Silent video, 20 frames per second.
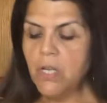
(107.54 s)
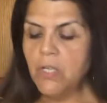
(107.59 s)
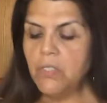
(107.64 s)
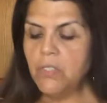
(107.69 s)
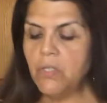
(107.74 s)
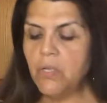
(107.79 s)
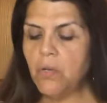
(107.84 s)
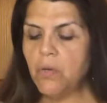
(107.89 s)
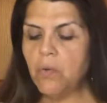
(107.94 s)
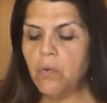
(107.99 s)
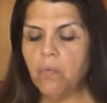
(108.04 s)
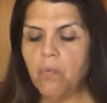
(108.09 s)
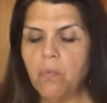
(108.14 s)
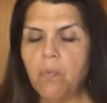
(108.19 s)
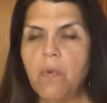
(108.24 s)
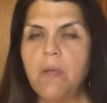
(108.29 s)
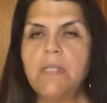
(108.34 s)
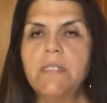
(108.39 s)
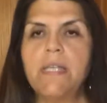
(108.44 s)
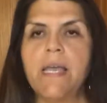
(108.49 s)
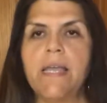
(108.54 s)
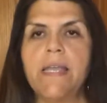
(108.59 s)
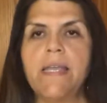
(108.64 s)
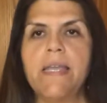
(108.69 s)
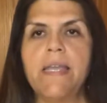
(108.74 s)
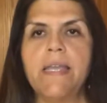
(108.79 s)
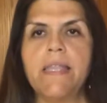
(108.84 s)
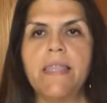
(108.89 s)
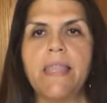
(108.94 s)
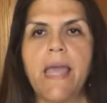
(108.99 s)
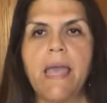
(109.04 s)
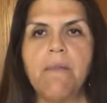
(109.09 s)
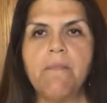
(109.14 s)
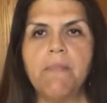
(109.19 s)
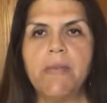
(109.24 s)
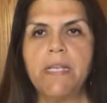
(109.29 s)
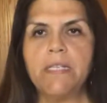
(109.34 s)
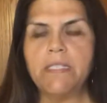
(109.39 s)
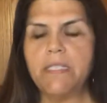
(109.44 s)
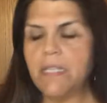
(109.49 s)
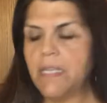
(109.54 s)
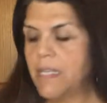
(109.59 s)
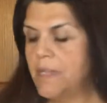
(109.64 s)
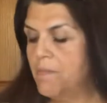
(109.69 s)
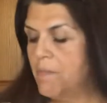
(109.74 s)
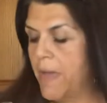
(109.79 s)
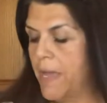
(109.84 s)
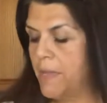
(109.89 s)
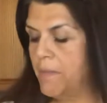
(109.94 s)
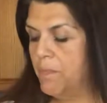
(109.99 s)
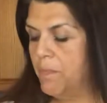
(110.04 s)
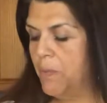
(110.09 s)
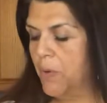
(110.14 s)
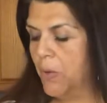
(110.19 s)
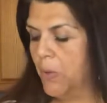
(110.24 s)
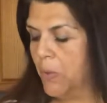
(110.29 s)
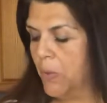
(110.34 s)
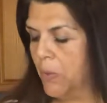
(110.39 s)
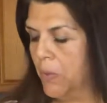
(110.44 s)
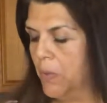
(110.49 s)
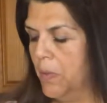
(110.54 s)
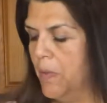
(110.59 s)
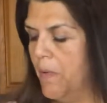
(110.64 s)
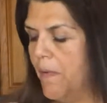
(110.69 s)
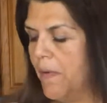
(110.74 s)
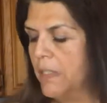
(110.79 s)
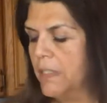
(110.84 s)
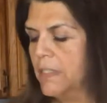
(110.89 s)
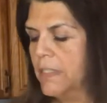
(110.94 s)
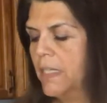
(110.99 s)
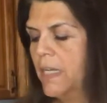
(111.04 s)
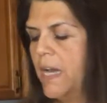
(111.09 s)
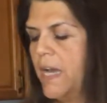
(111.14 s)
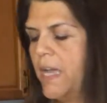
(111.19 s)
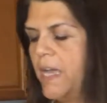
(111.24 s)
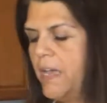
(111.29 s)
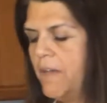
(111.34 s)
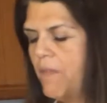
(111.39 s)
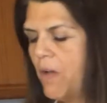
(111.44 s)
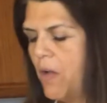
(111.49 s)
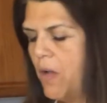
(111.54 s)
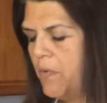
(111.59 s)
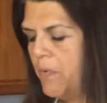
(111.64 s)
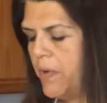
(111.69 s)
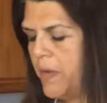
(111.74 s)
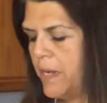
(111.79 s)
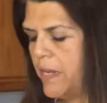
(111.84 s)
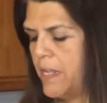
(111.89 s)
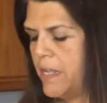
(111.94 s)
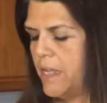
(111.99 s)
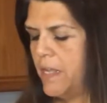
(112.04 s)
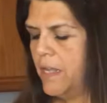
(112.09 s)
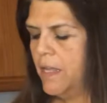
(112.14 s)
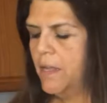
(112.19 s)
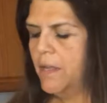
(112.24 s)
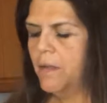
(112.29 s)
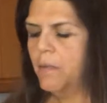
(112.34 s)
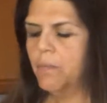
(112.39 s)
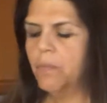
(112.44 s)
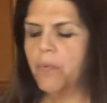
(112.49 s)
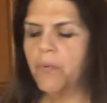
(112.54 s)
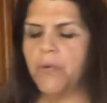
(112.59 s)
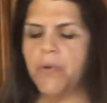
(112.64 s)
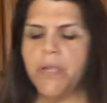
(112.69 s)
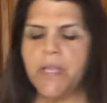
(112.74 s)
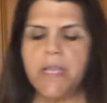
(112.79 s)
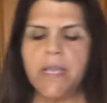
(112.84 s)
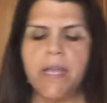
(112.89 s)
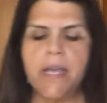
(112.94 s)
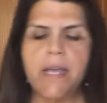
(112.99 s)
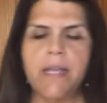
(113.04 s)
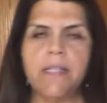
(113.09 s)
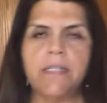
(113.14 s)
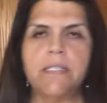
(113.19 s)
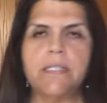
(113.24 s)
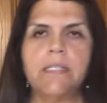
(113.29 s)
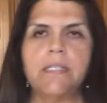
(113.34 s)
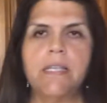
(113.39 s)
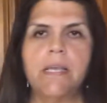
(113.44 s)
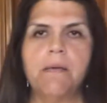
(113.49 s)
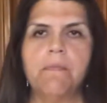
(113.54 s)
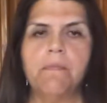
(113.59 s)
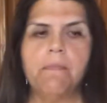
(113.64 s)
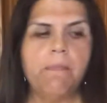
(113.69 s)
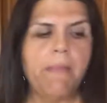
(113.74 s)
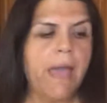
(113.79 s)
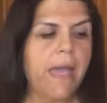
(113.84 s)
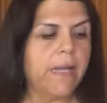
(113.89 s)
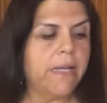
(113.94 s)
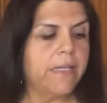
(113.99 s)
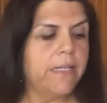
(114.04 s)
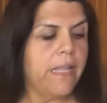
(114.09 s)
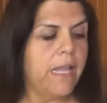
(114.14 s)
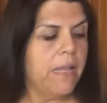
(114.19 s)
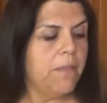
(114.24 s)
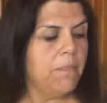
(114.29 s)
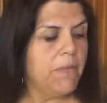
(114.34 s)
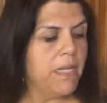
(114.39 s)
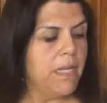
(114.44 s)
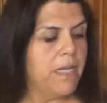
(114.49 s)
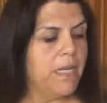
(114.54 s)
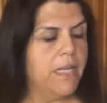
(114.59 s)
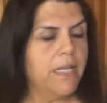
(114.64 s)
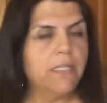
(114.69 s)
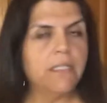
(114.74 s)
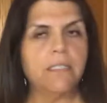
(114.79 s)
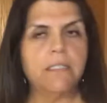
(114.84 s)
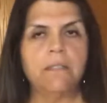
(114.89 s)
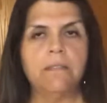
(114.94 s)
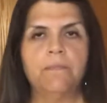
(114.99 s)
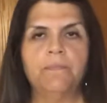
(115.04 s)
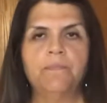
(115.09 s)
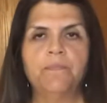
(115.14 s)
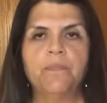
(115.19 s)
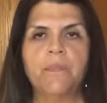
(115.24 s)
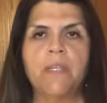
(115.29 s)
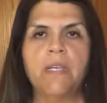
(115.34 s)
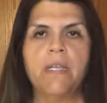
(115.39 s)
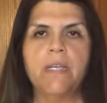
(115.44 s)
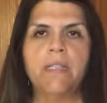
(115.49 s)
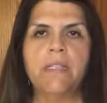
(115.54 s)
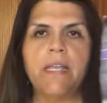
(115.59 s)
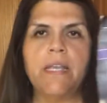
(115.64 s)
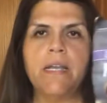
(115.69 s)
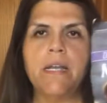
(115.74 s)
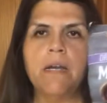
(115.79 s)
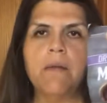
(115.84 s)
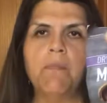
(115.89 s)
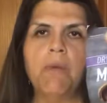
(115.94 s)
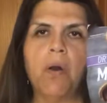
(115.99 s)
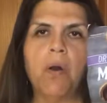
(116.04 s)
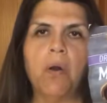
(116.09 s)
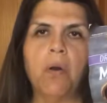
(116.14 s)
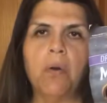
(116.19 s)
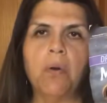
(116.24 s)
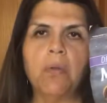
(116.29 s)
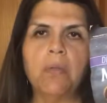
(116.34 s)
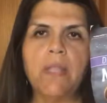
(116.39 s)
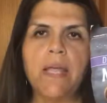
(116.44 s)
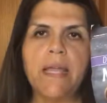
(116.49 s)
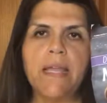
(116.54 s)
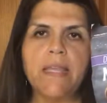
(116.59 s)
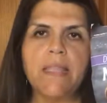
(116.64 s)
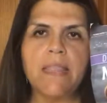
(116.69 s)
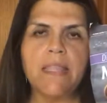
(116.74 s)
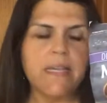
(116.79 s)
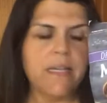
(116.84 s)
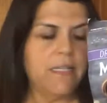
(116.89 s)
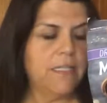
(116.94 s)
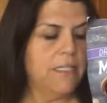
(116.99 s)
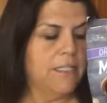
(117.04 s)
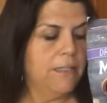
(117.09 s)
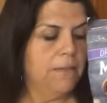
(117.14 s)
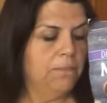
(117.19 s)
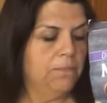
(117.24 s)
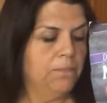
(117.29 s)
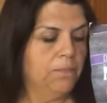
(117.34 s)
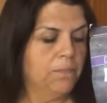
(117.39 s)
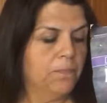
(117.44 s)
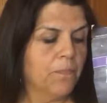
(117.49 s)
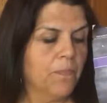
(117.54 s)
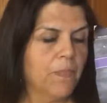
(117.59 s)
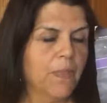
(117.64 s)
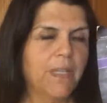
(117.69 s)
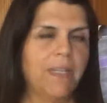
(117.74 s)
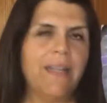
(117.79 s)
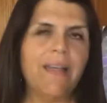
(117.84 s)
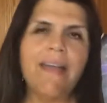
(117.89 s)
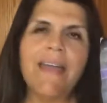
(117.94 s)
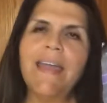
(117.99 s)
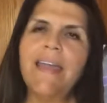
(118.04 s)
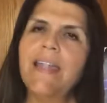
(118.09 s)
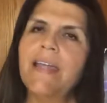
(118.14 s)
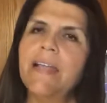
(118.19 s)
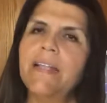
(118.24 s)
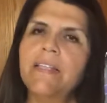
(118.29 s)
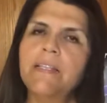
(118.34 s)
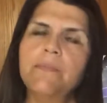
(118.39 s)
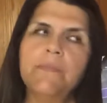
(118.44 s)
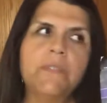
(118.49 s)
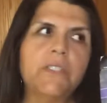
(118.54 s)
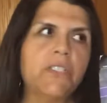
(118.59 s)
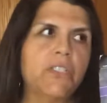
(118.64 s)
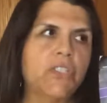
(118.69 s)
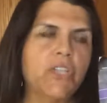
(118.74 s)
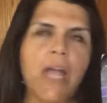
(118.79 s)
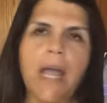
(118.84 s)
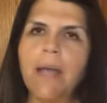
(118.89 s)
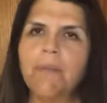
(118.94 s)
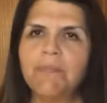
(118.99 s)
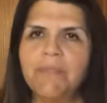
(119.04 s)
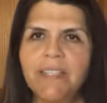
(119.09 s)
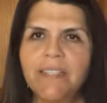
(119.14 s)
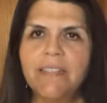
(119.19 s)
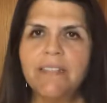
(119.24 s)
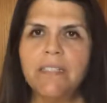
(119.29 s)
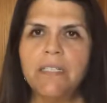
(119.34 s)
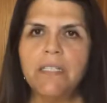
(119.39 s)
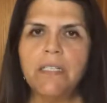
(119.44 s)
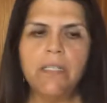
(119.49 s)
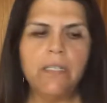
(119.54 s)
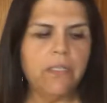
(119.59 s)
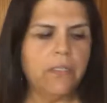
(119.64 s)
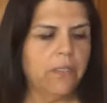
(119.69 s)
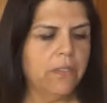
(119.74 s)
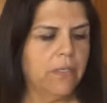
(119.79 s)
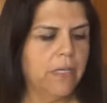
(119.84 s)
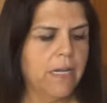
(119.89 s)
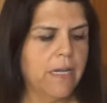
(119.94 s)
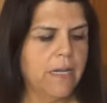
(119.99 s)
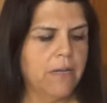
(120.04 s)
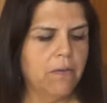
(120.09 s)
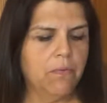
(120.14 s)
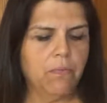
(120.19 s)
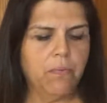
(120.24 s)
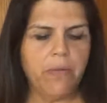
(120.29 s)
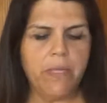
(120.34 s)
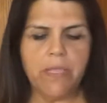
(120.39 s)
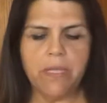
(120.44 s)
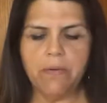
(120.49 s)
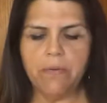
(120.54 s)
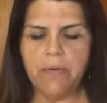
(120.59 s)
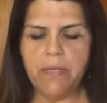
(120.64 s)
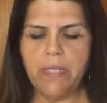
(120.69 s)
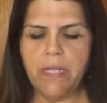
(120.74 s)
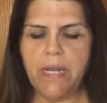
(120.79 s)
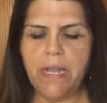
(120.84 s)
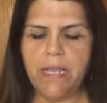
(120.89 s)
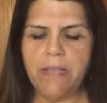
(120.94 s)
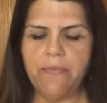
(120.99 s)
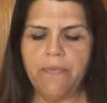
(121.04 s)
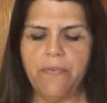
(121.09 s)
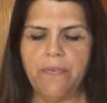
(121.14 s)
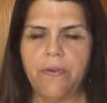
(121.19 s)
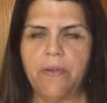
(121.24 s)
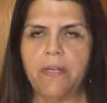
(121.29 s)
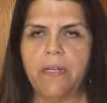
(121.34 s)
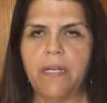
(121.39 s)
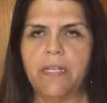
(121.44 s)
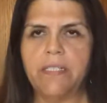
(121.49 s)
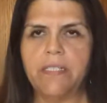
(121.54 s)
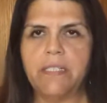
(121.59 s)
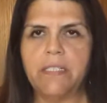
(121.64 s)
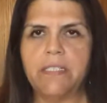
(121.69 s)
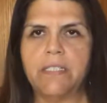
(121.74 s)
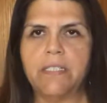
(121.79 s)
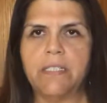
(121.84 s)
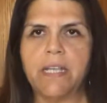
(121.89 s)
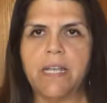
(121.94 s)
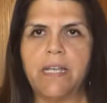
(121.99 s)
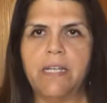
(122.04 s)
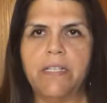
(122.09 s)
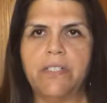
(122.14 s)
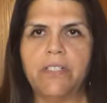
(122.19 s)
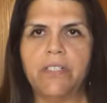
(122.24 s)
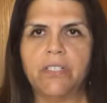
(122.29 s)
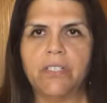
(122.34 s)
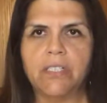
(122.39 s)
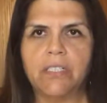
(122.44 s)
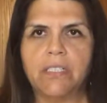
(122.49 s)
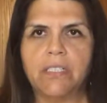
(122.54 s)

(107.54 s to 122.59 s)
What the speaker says: So once I get that mixed in my bowl, I have already pre-cut some macadamia nuts. They come whole like this. Now I like them chopped, you know, with a knife. I just kind of